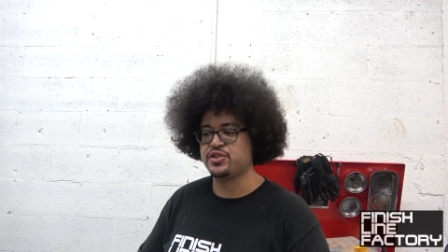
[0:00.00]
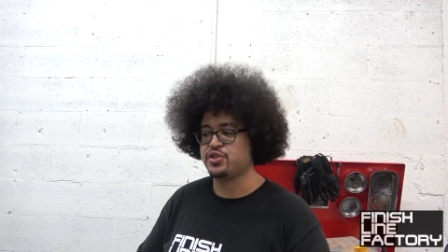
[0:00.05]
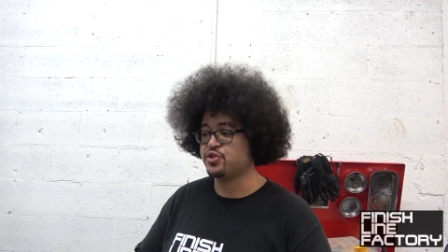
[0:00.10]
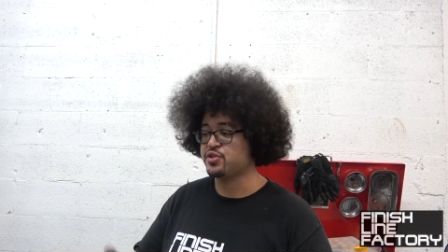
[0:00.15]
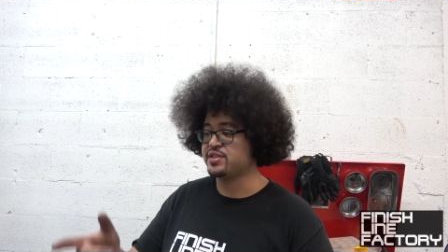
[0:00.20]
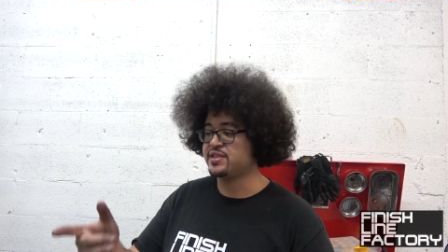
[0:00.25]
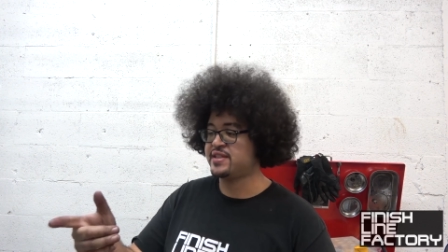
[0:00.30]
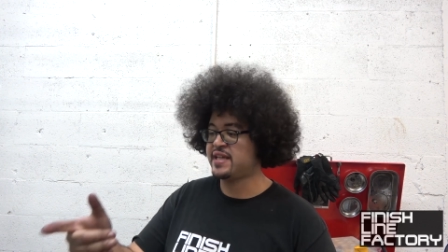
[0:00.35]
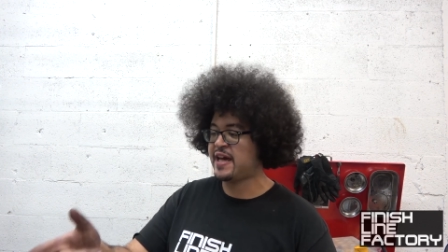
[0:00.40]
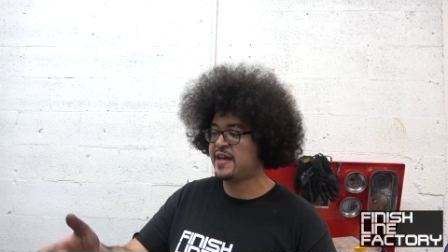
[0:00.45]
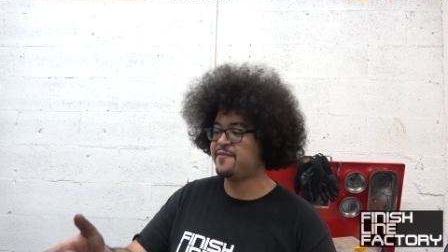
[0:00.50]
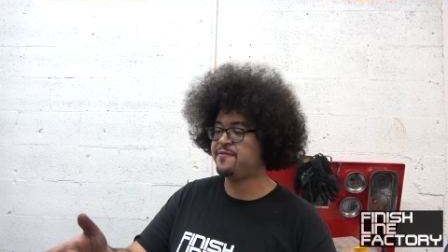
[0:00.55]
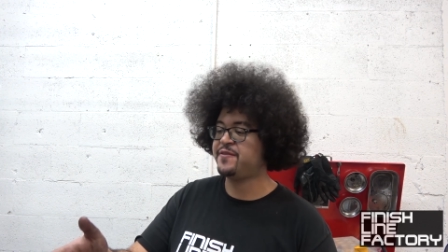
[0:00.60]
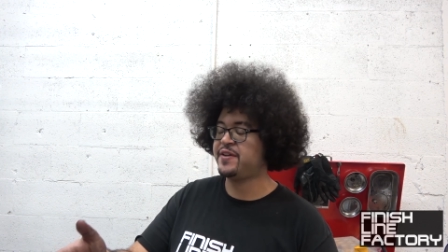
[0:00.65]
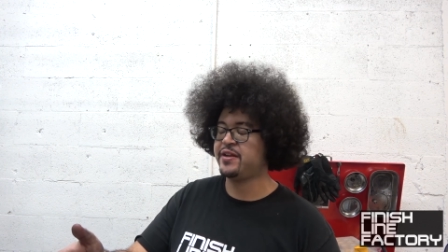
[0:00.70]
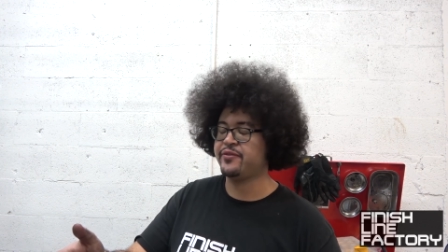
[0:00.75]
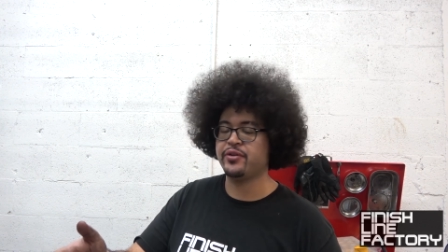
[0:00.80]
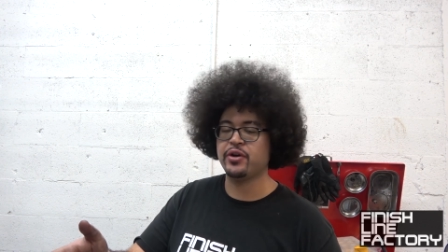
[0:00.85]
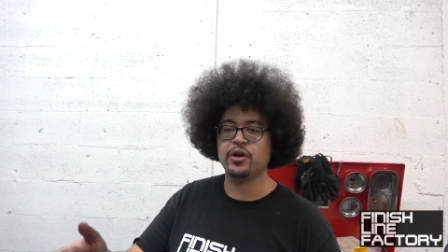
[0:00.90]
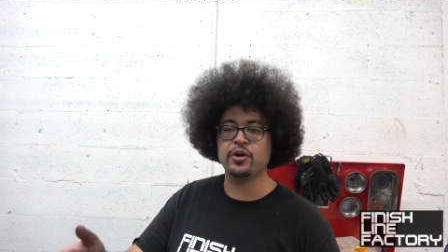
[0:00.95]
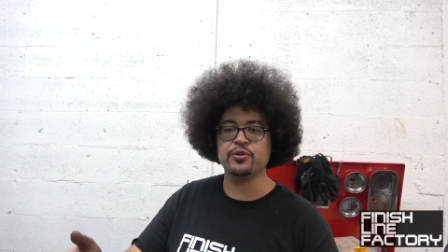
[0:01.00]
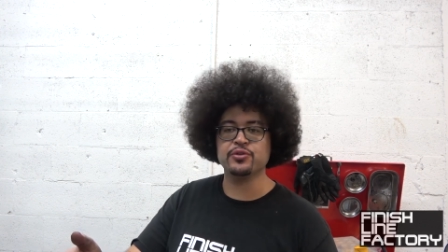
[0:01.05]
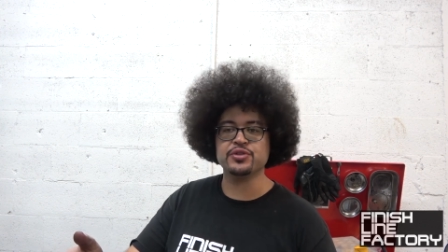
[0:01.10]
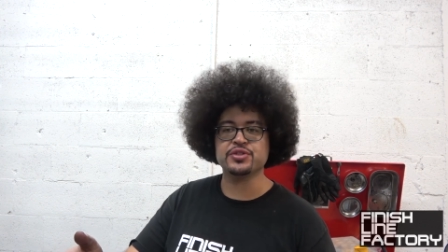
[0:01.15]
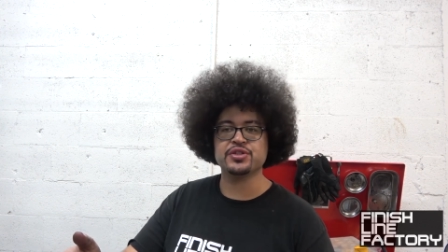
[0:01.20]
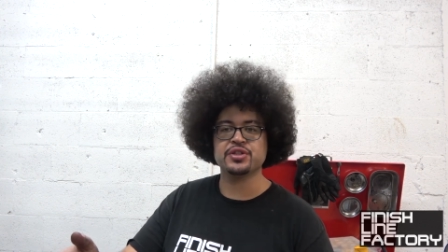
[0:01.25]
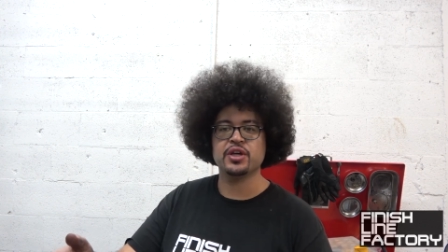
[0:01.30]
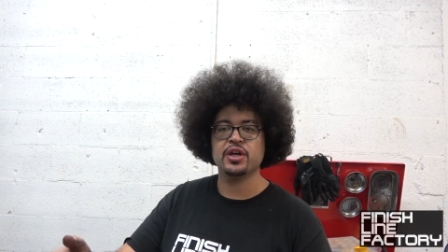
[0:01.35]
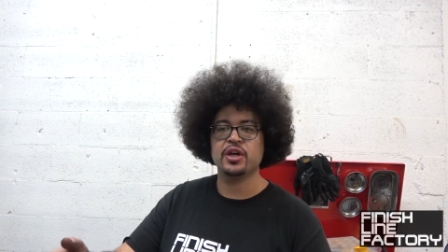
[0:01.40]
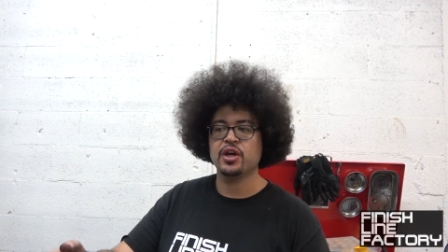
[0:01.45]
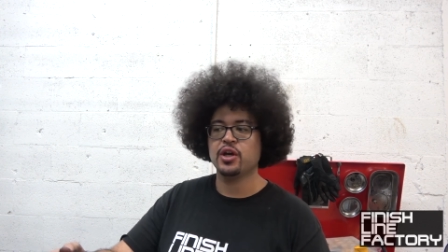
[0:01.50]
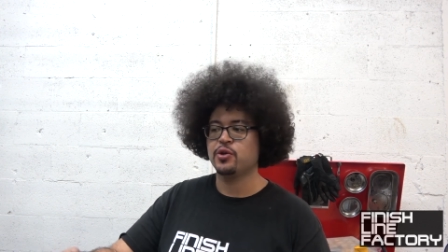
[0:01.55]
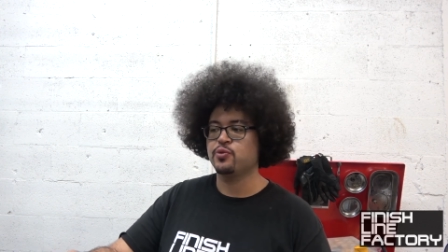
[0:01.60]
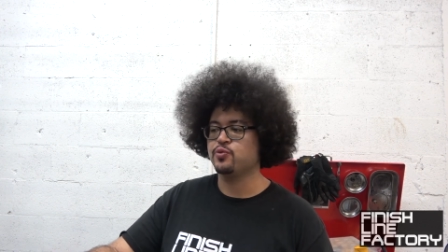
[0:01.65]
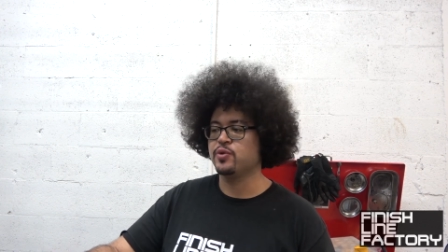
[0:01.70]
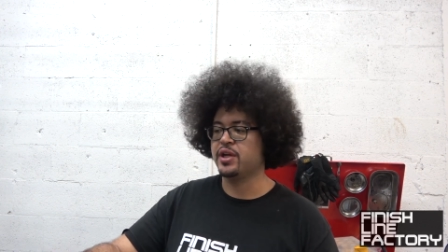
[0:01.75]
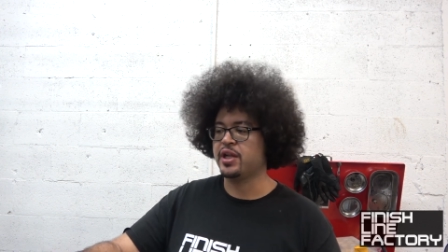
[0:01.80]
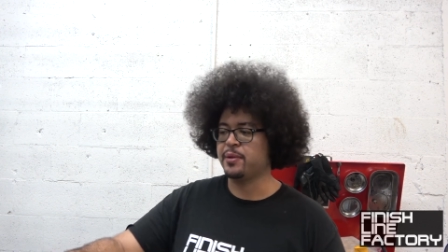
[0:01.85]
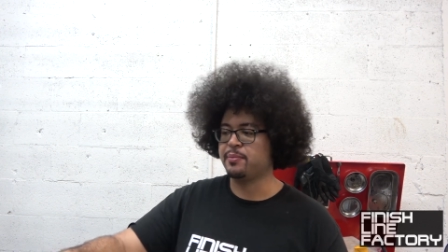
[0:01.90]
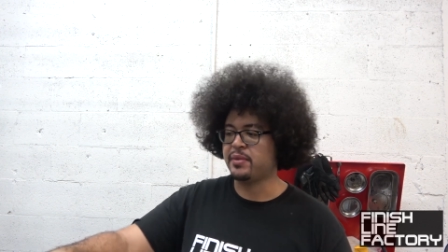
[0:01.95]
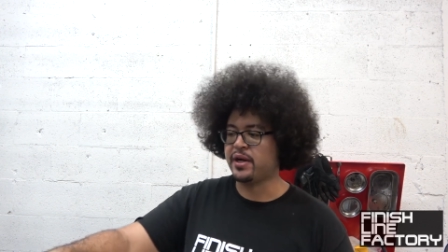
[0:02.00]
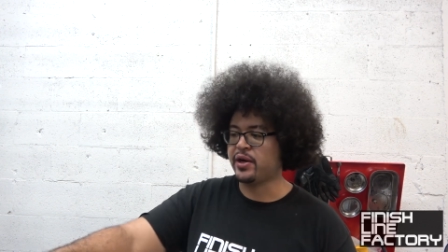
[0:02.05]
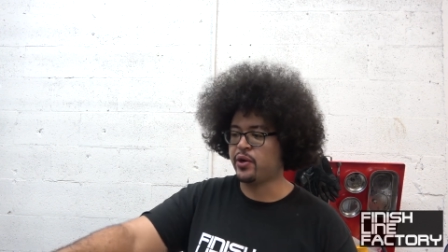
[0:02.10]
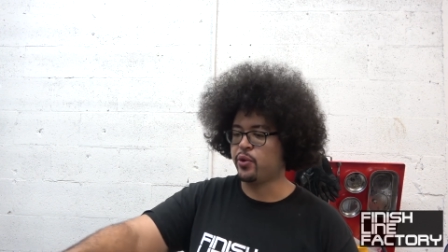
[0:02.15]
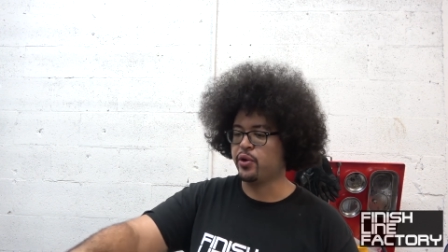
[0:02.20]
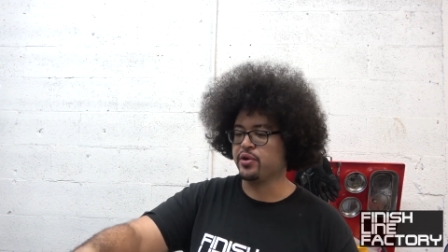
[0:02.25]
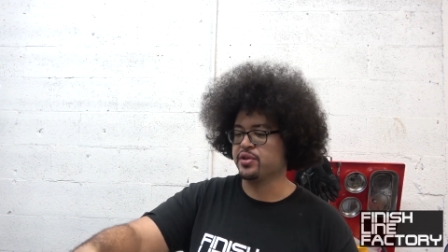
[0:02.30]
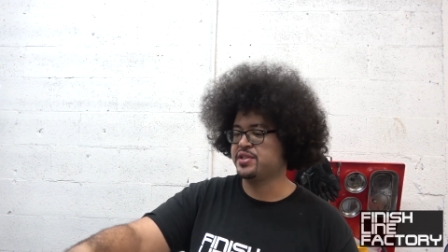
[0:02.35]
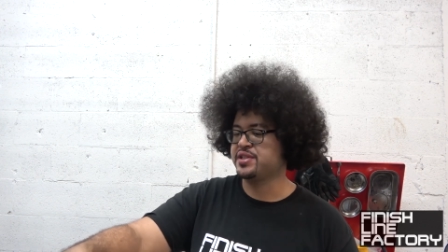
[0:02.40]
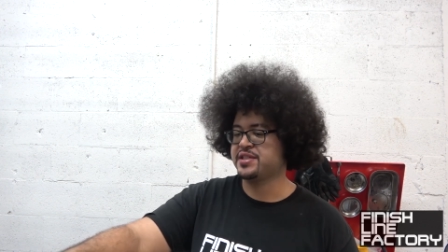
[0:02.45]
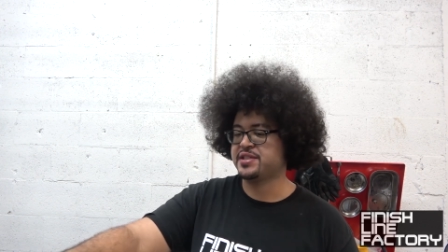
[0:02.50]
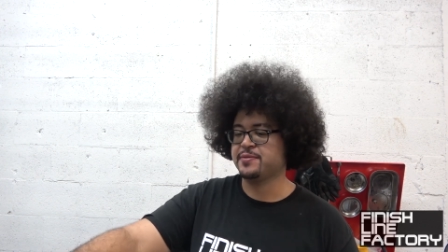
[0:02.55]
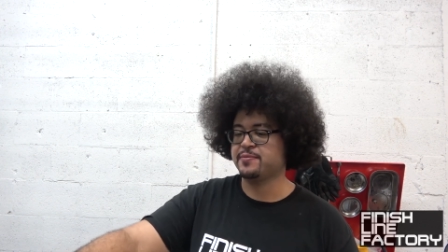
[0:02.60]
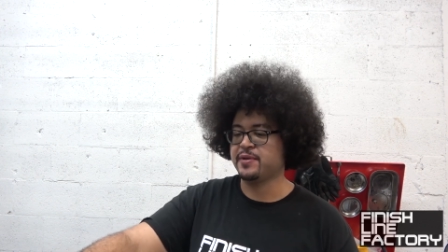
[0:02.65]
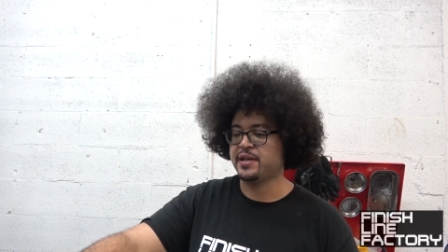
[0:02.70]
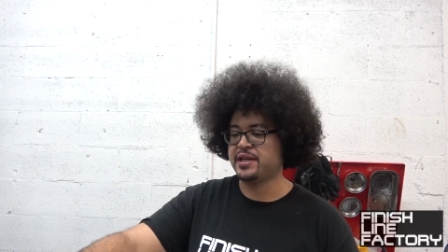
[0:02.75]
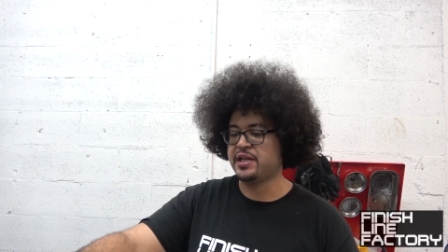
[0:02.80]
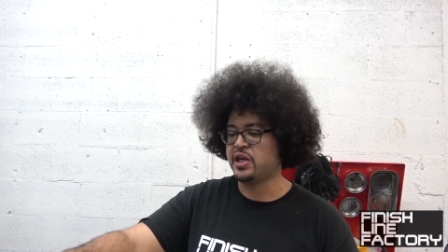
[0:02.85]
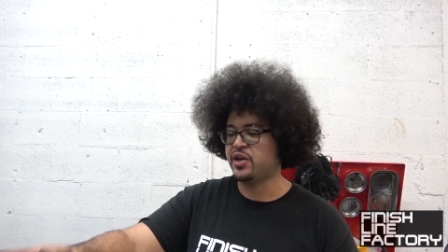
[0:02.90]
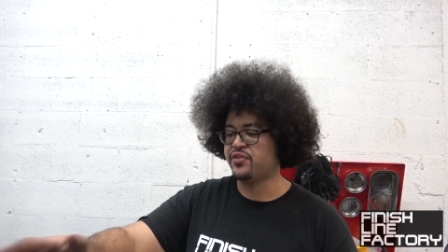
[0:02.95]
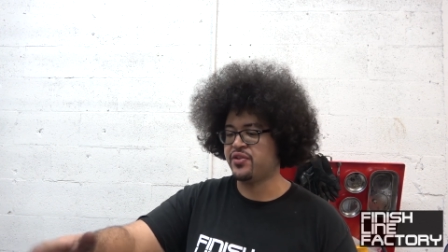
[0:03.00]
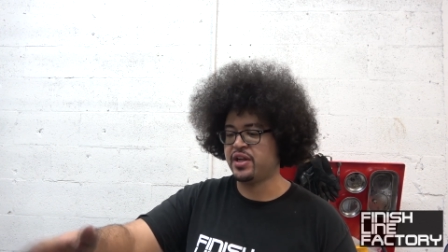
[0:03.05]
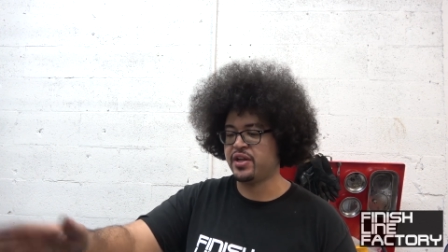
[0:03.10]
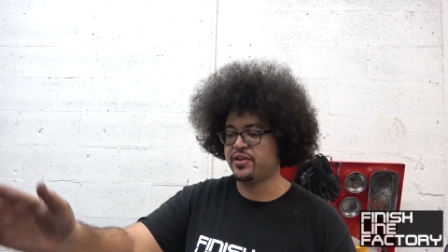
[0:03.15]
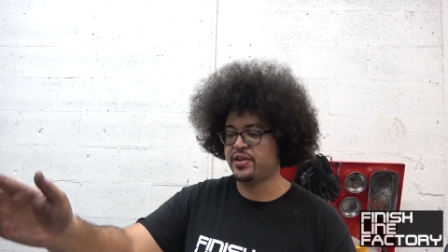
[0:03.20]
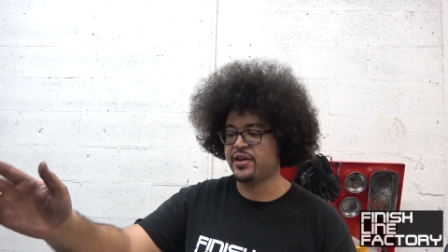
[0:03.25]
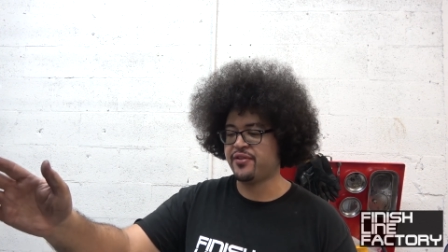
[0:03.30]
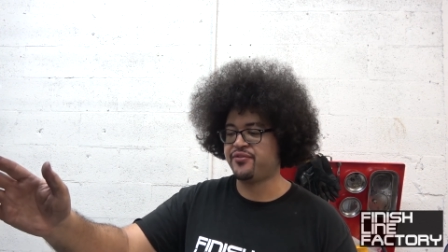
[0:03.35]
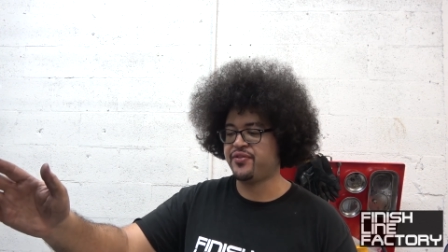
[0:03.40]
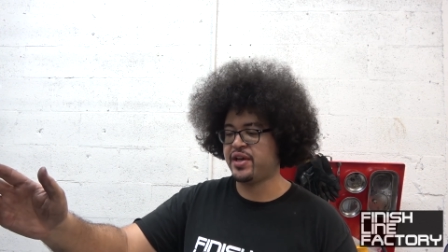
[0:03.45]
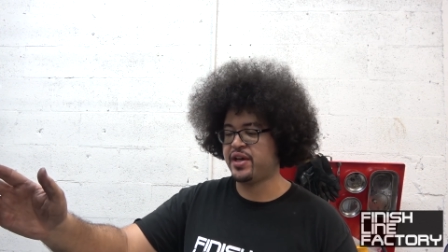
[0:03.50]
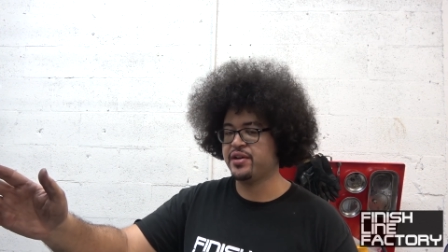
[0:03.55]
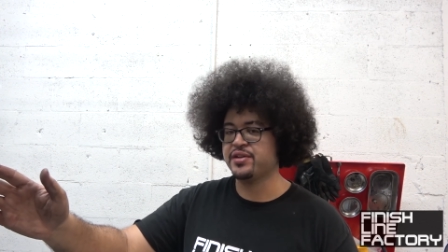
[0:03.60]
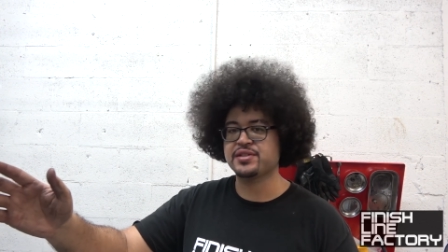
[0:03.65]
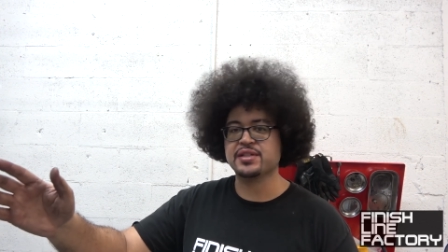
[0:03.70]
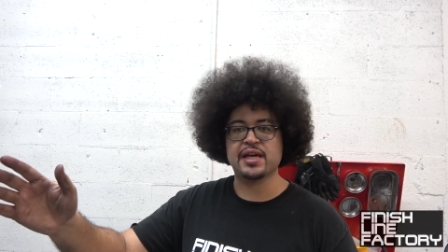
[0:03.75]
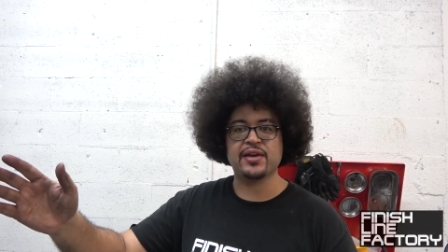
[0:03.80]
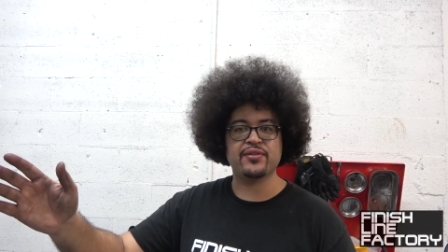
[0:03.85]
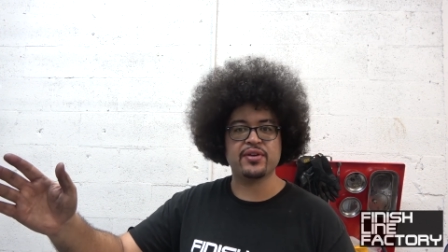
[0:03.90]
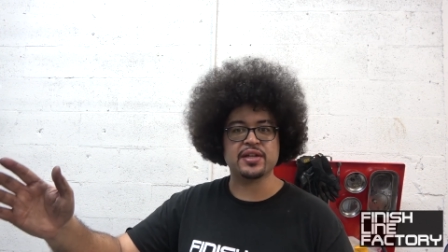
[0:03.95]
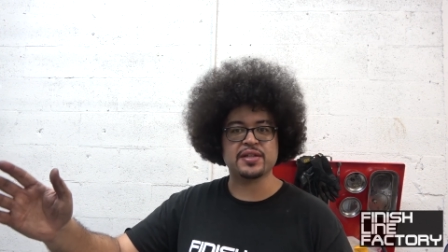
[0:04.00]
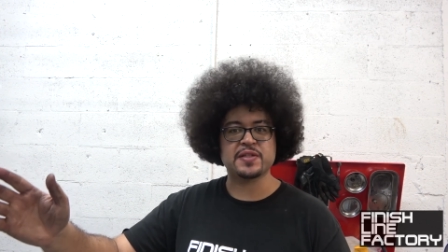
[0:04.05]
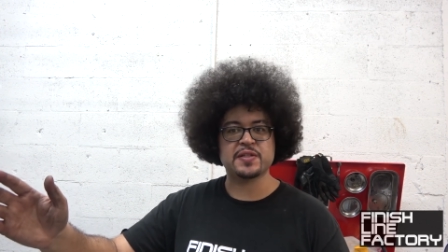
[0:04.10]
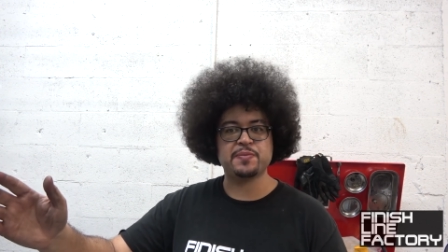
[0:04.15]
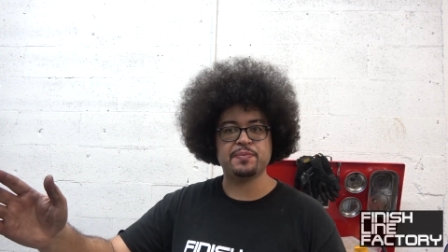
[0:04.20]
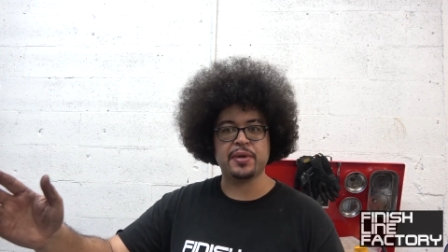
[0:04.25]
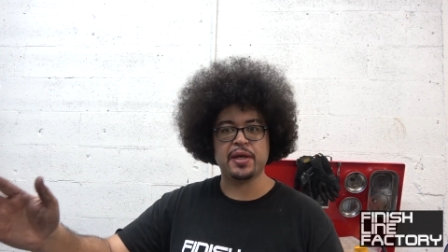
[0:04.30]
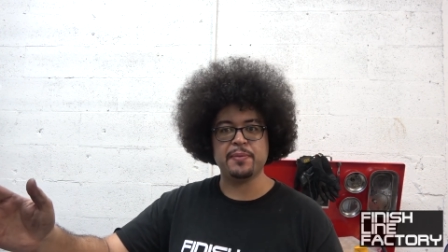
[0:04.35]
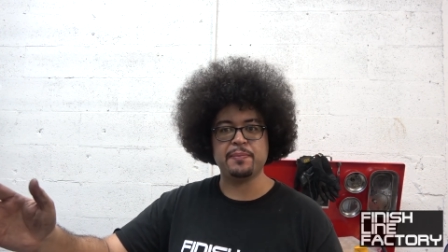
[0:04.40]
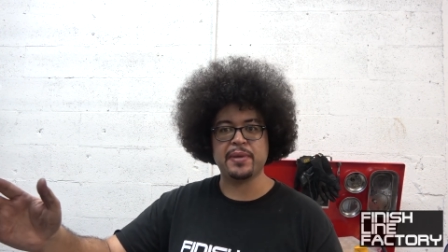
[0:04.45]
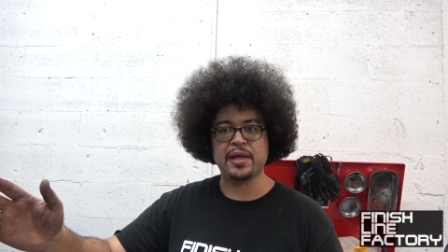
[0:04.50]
There's 10 feet of hose running my oil system right now. If any of that fails, I've got a spun